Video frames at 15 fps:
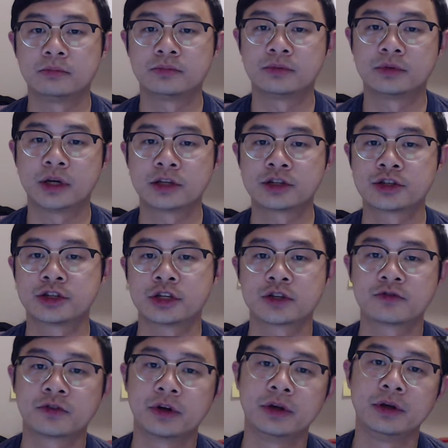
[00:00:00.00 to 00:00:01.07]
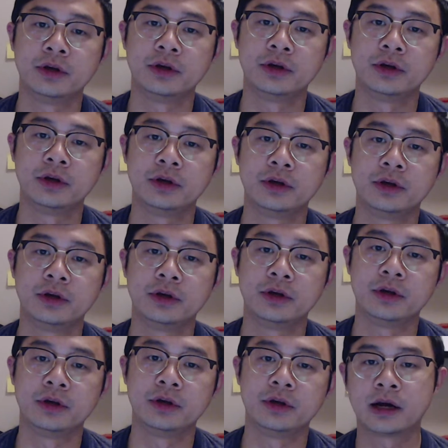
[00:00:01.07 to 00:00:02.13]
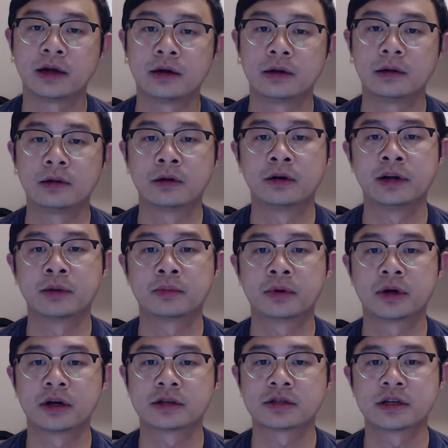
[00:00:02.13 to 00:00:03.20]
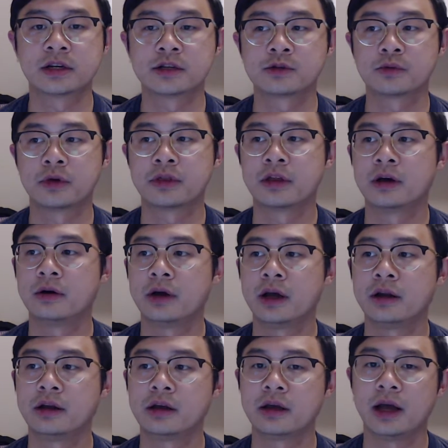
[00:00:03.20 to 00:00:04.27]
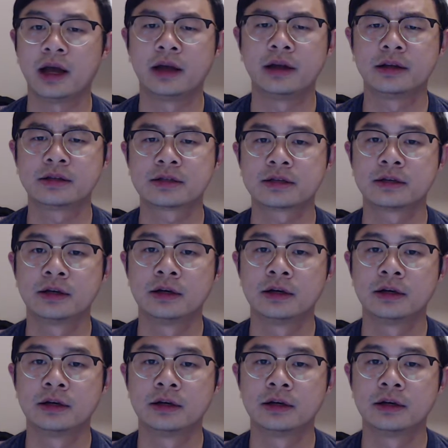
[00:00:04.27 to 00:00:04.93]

That's just for you to see the entire learning process without any edits,